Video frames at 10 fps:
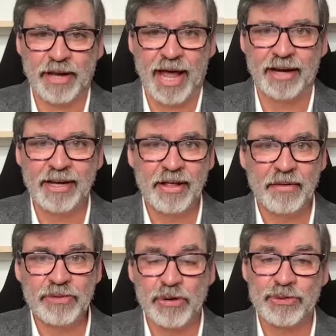plan,
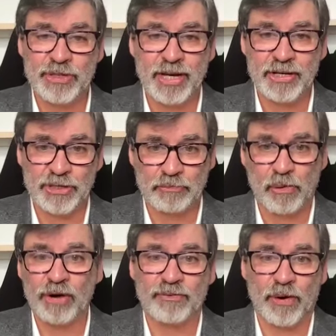you see
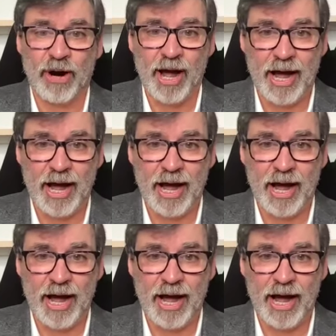support for